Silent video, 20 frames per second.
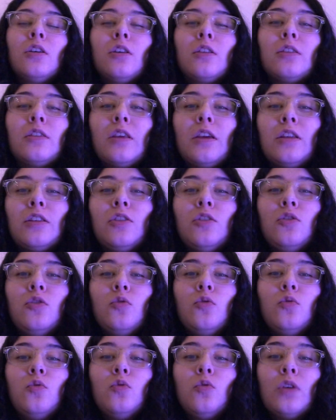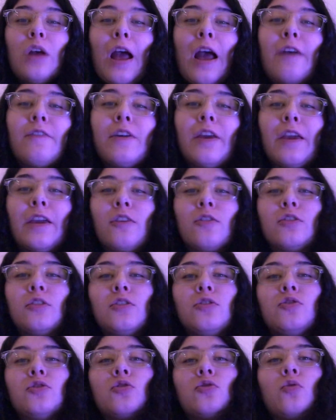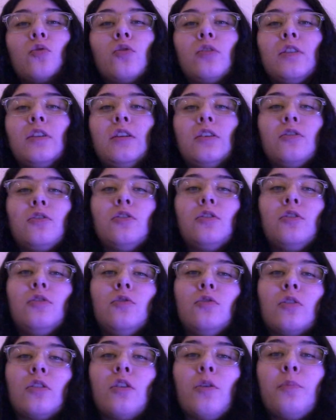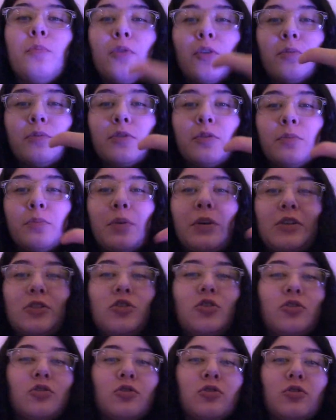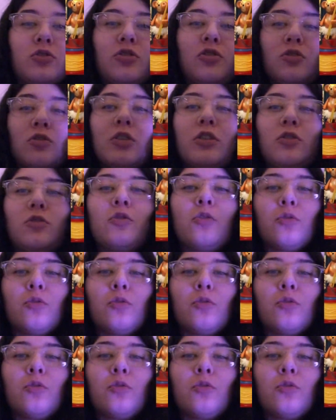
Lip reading: then you have a heritage store near you, and I'll put up some pictures so that you know